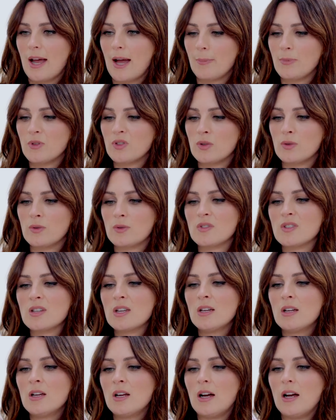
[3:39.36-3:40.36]

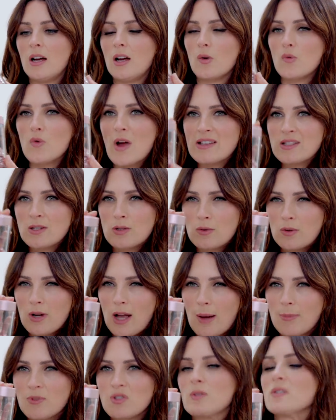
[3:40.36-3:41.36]
capsules. Uh, retinol
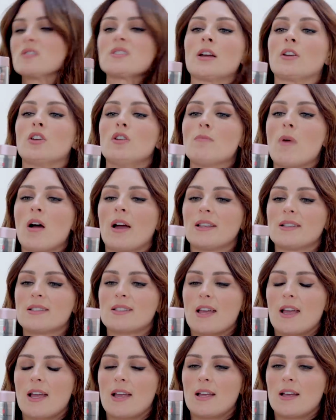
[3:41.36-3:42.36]
capsules. Now you might
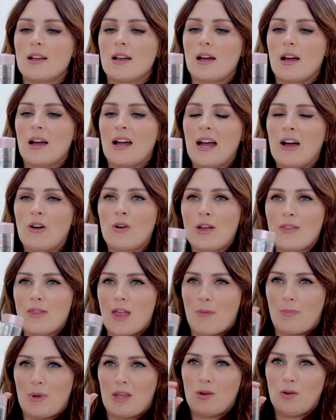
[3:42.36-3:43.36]
say, how can
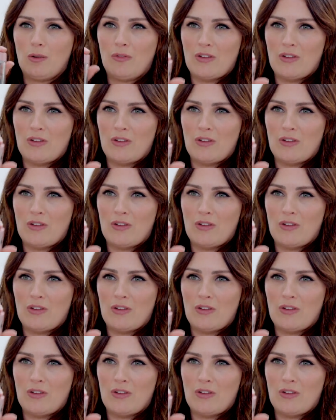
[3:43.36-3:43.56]
that be your